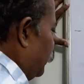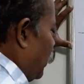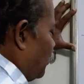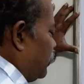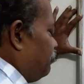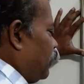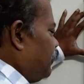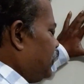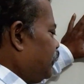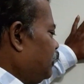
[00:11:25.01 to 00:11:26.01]
Now
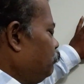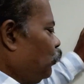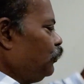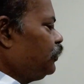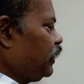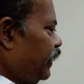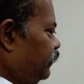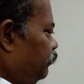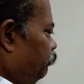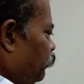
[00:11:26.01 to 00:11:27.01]
differentiating both
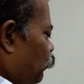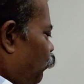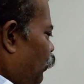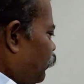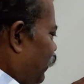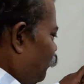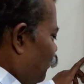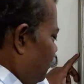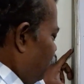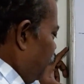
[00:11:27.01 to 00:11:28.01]
sides, what
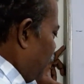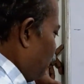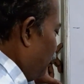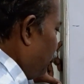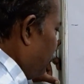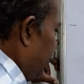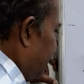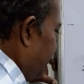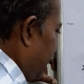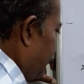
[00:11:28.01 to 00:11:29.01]
we are going to
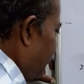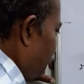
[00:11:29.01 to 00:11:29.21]
get, that is